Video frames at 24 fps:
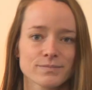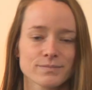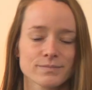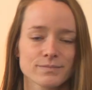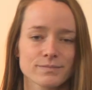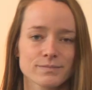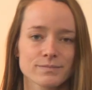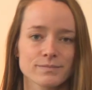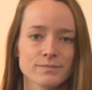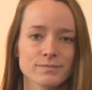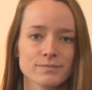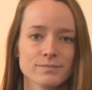
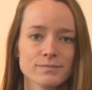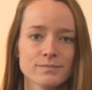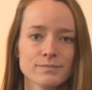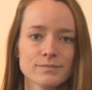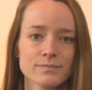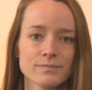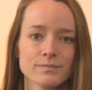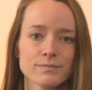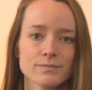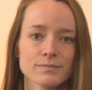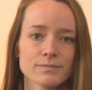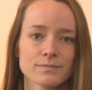
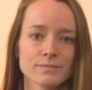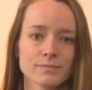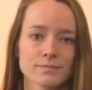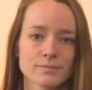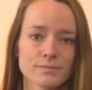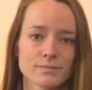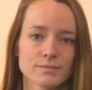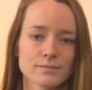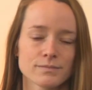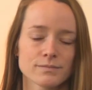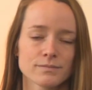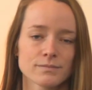
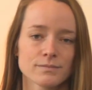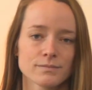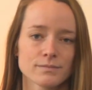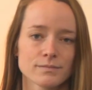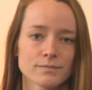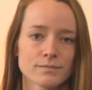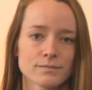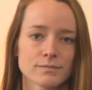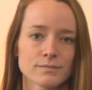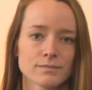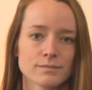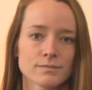
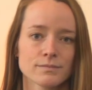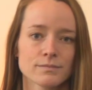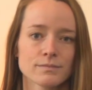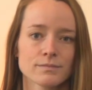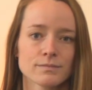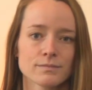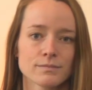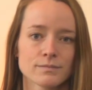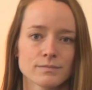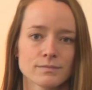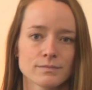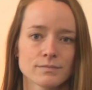
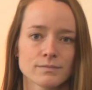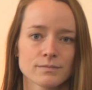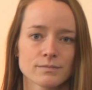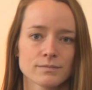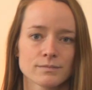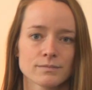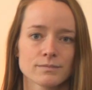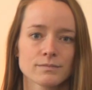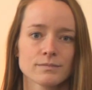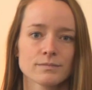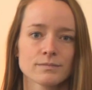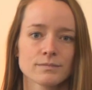
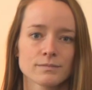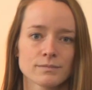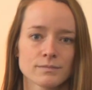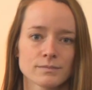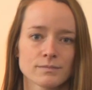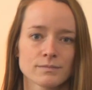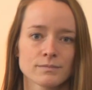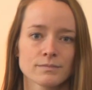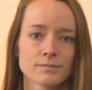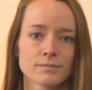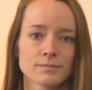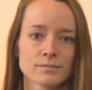
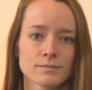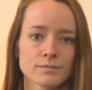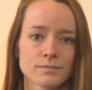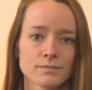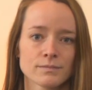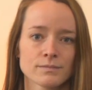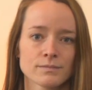This person isn't speaking.